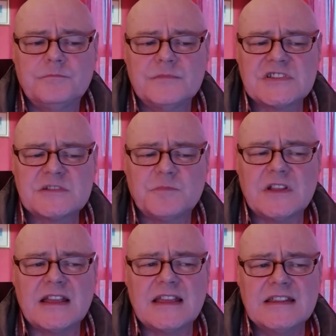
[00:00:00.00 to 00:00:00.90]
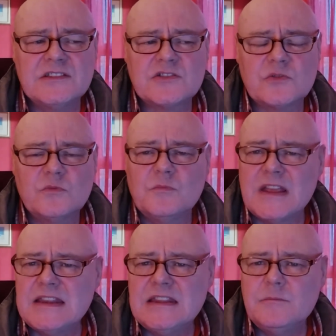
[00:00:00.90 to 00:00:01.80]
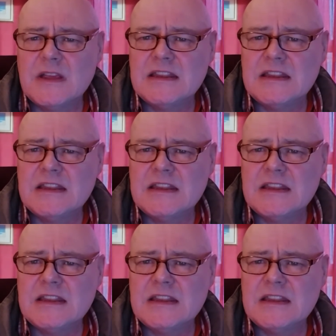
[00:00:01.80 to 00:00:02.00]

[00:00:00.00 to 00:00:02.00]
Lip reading: split into many